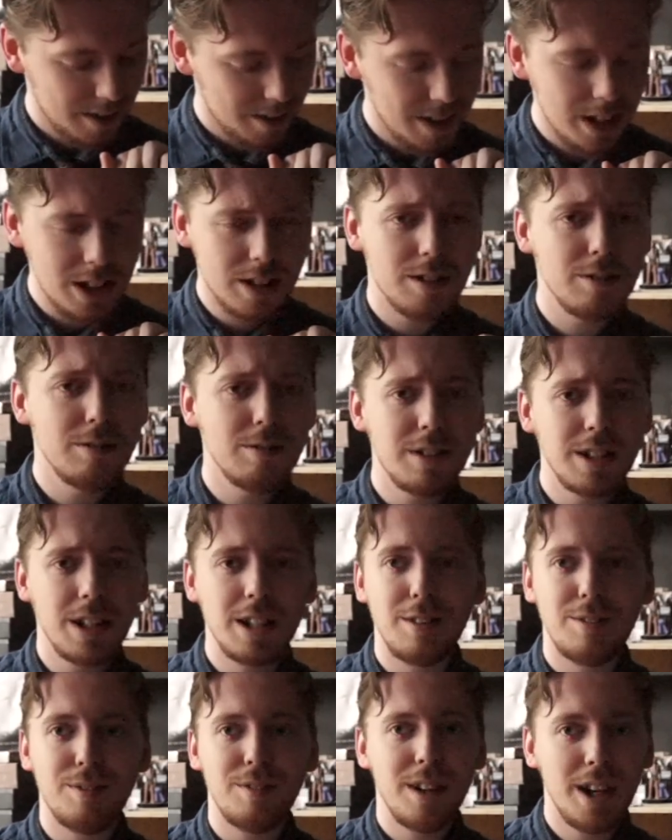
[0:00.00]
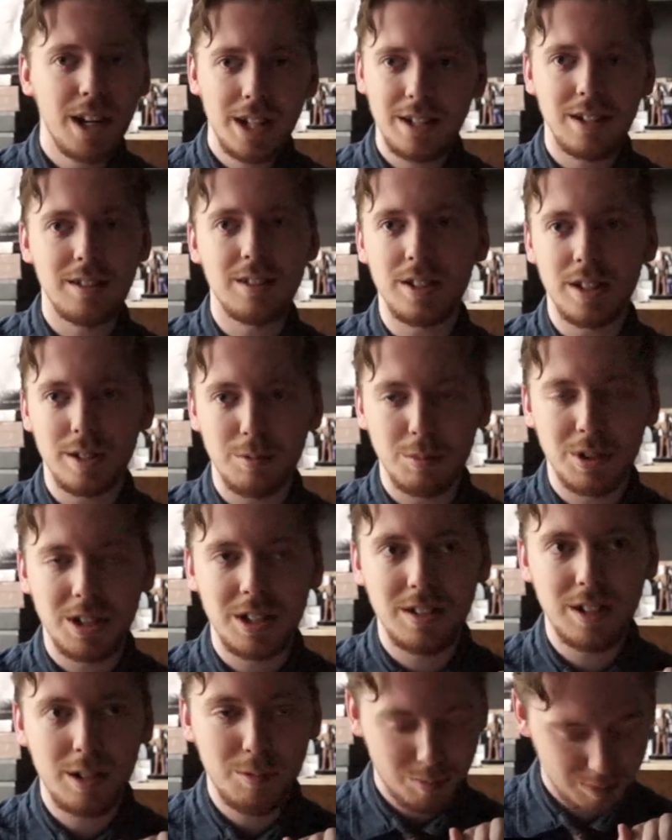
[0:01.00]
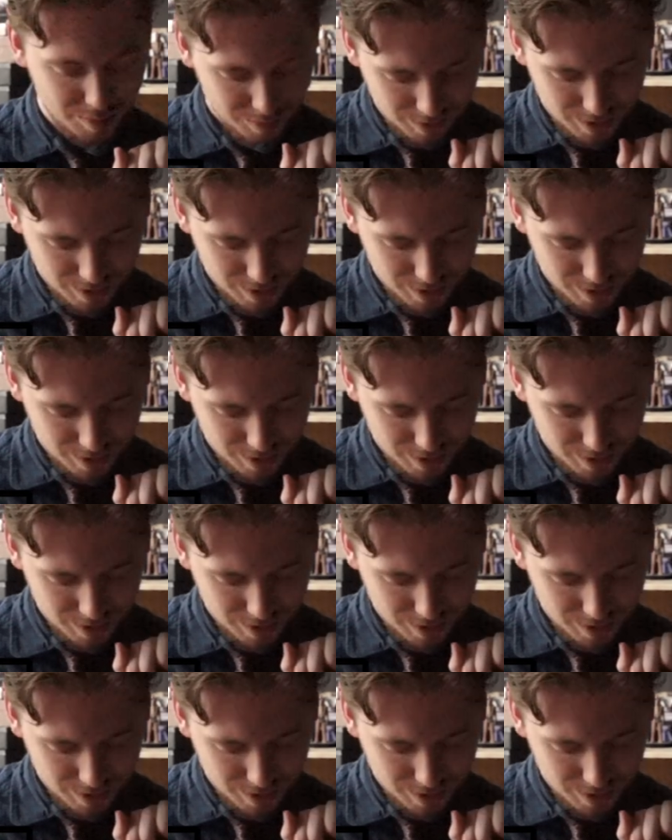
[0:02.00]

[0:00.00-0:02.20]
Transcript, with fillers: These two can have anything underneath them.